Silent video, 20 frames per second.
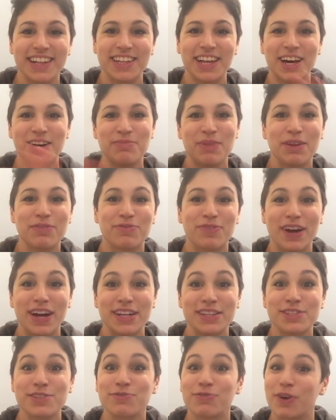Hello my
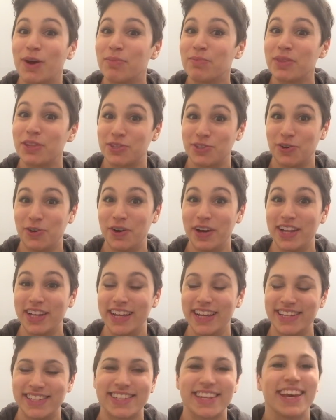friends from the
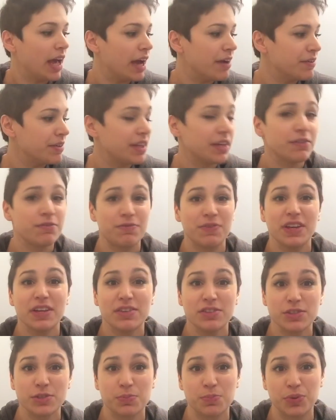toilet. Everything
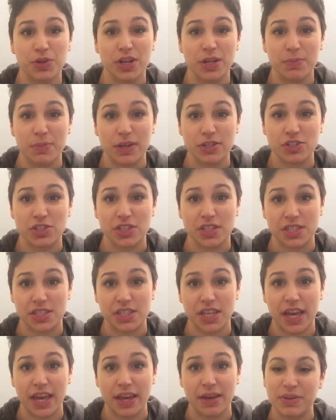feels pretty much the
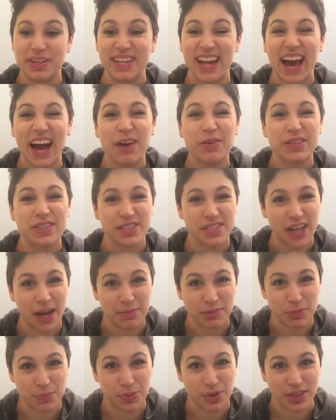same, but now it's
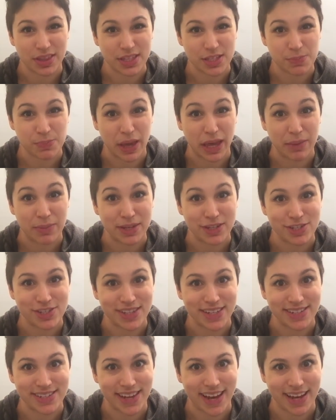time to put this baby to
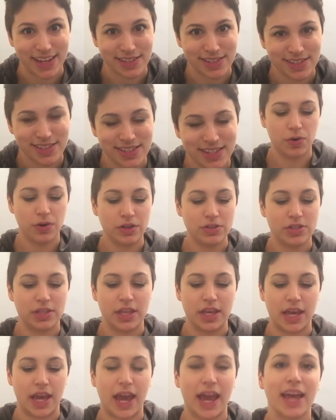the test. According to
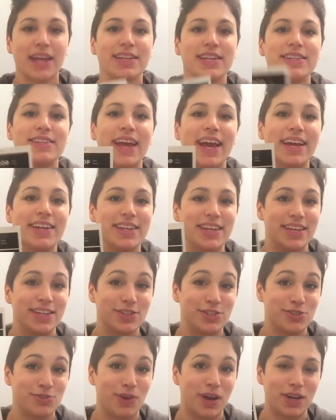the handy dandy
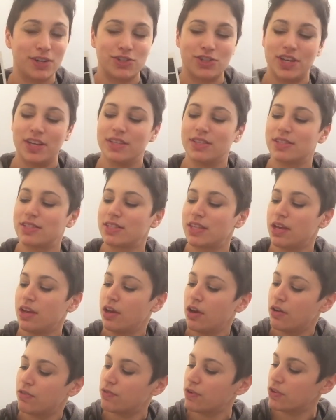instructions,
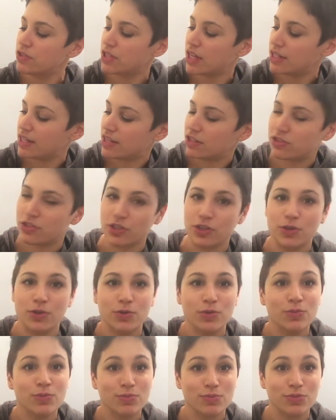first I need
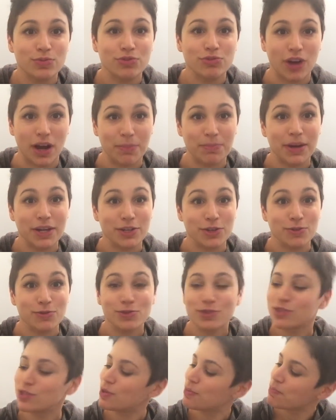to drop my
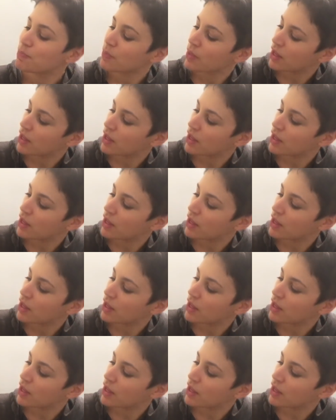deuce.